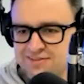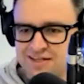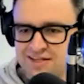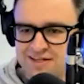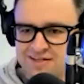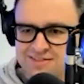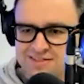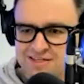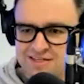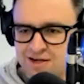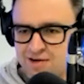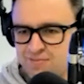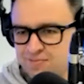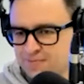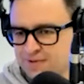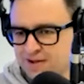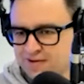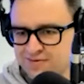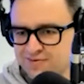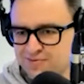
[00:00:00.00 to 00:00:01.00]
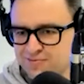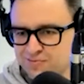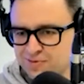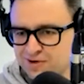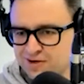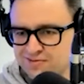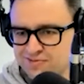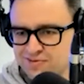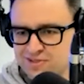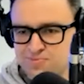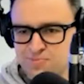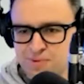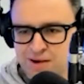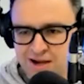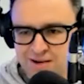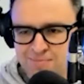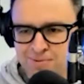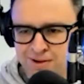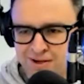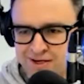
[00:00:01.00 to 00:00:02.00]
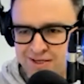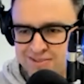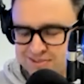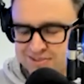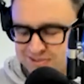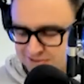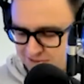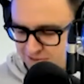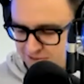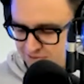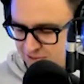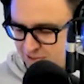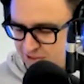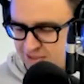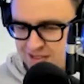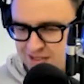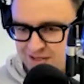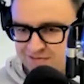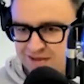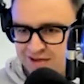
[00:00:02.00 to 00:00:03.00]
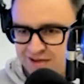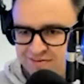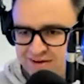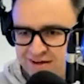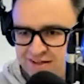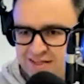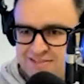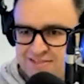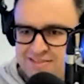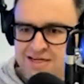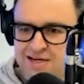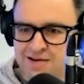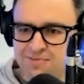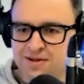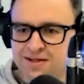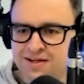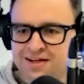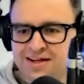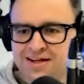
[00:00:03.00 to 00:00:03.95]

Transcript: That uh, I remember having one of the first Palm Pilots. You think of how far that's come.